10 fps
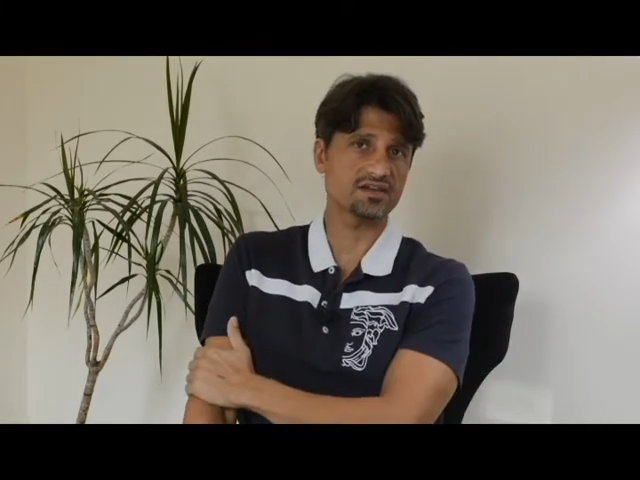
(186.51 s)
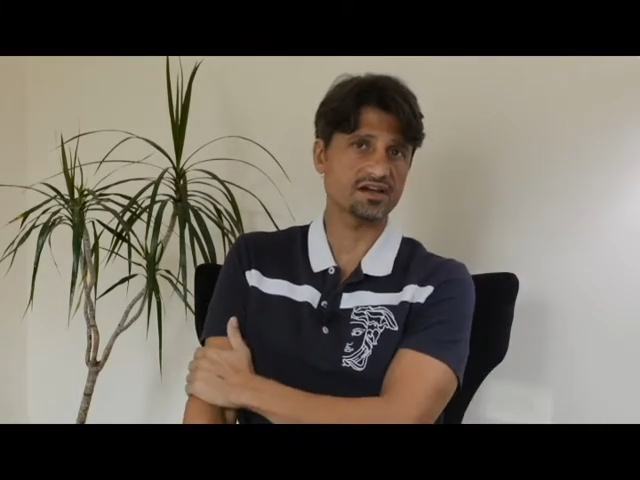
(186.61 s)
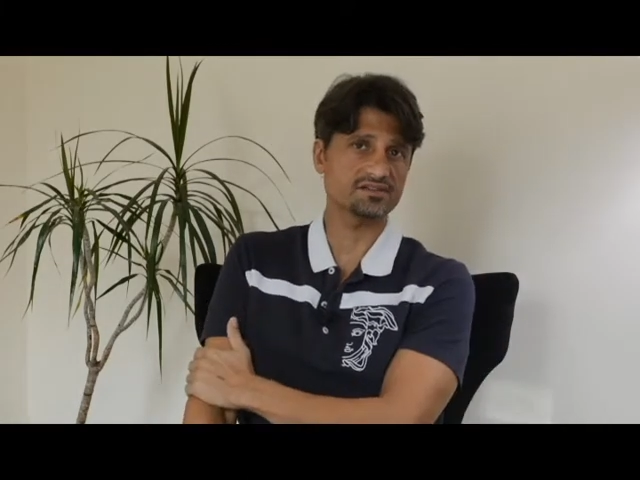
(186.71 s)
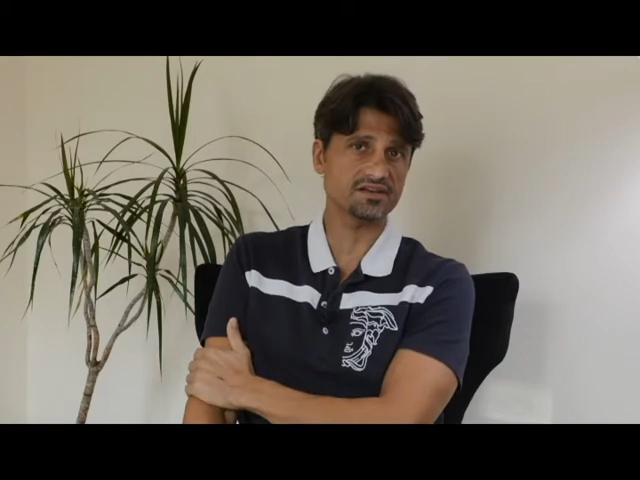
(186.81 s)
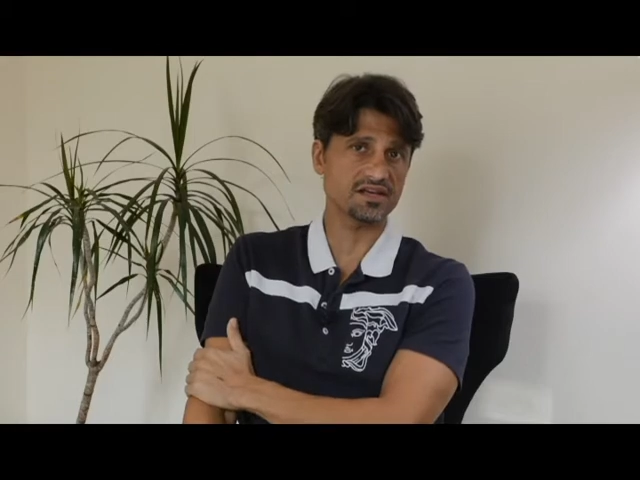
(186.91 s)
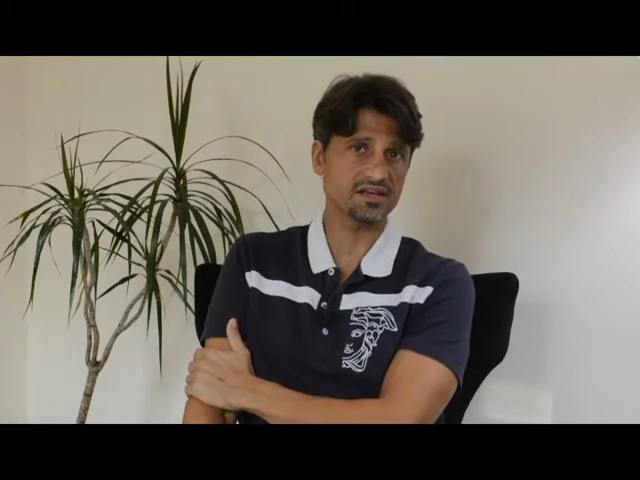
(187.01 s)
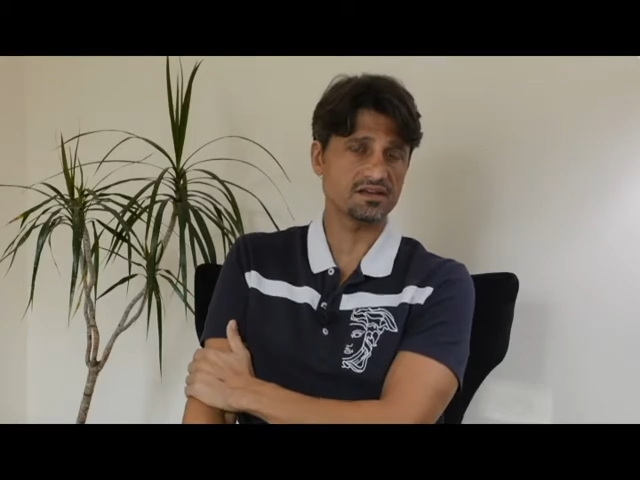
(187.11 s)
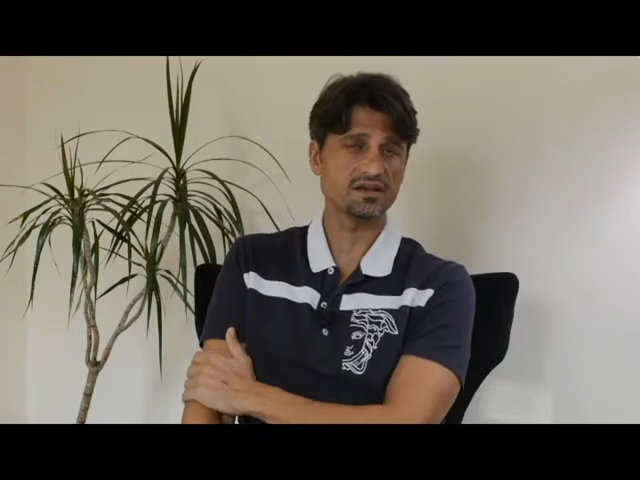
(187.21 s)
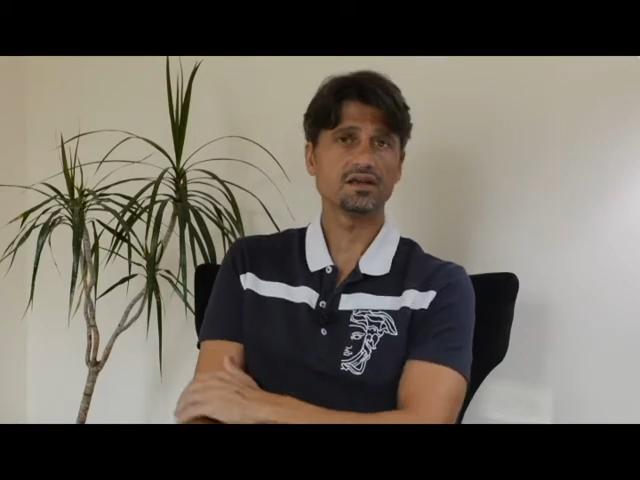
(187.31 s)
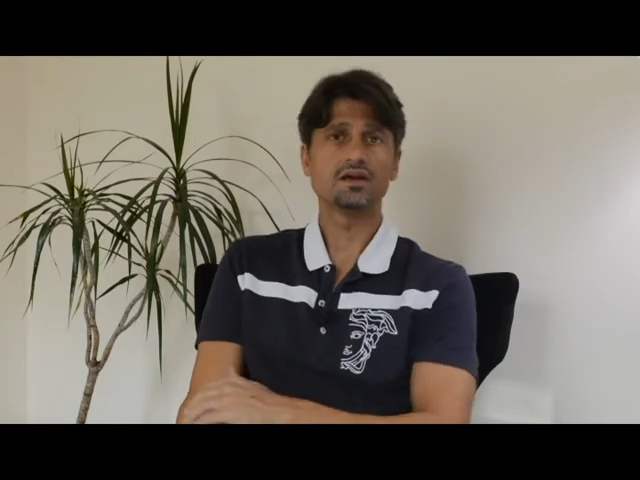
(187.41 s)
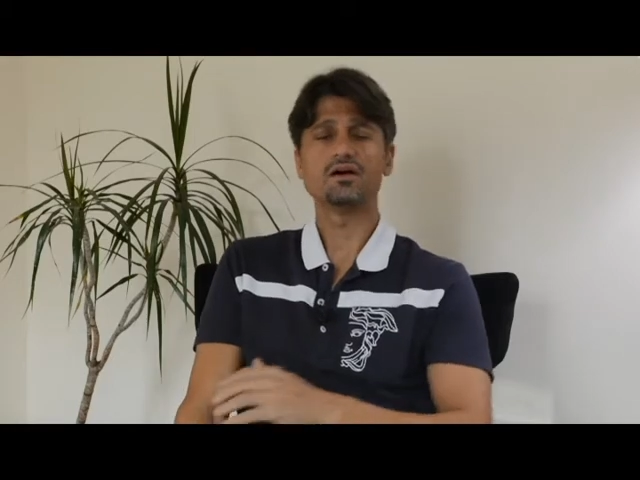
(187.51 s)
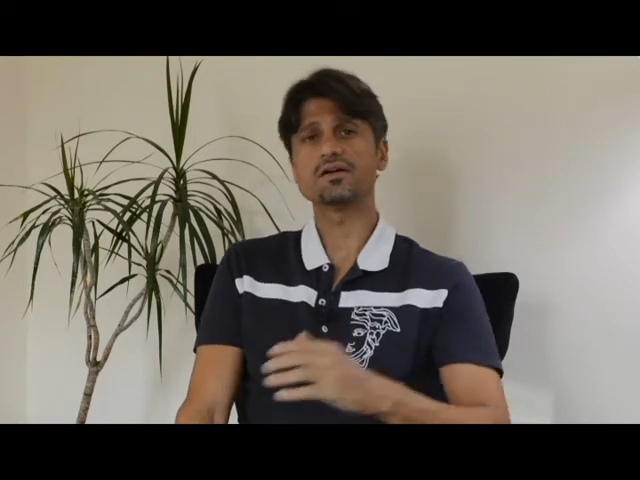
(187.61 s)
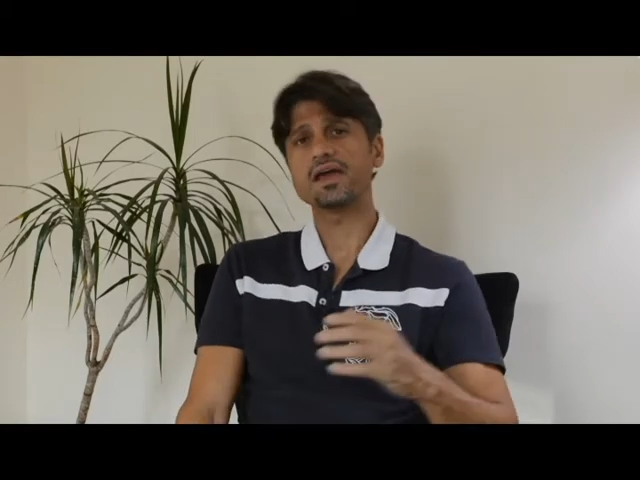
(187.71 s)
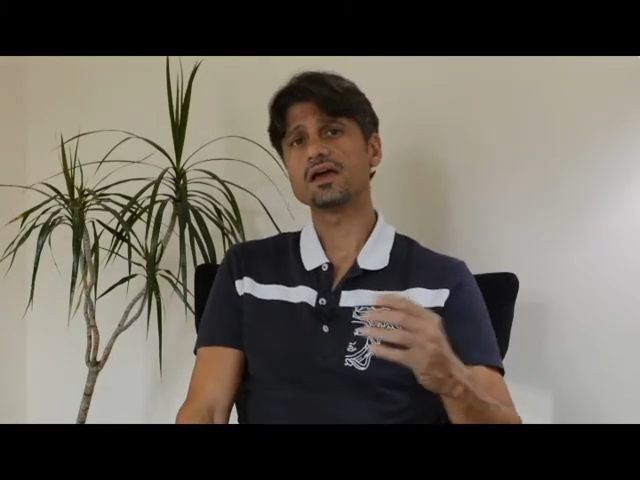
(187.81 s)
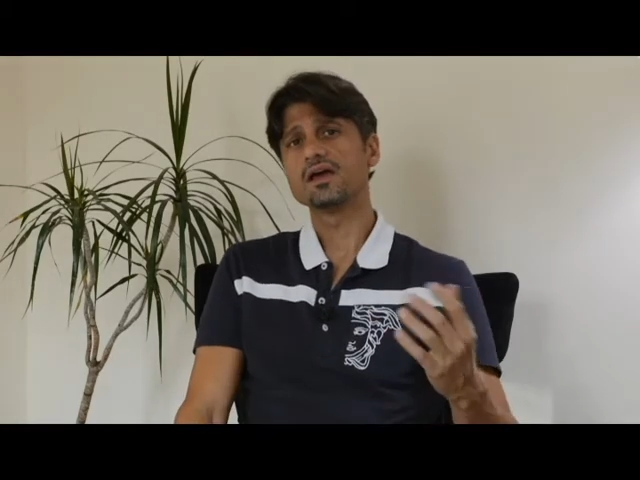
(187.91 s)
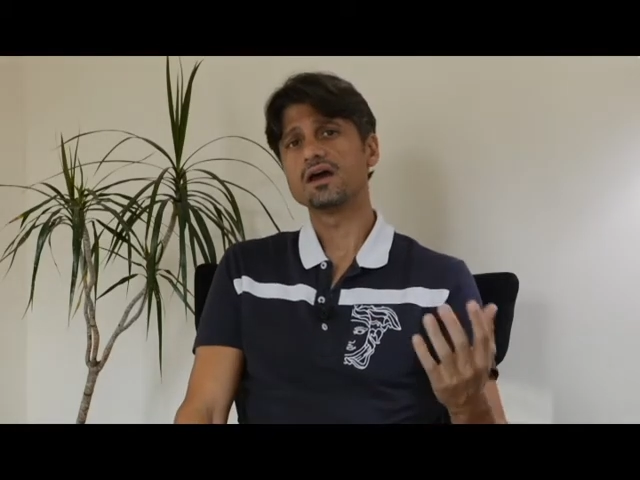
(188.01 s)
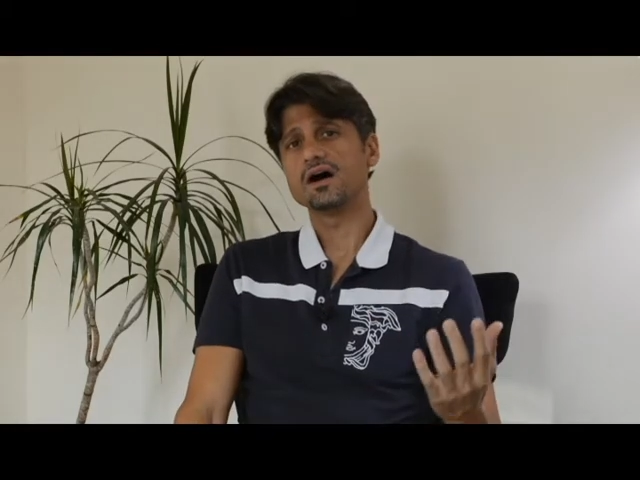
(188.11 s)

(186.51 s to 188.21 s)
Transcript: the ice and heat, okay?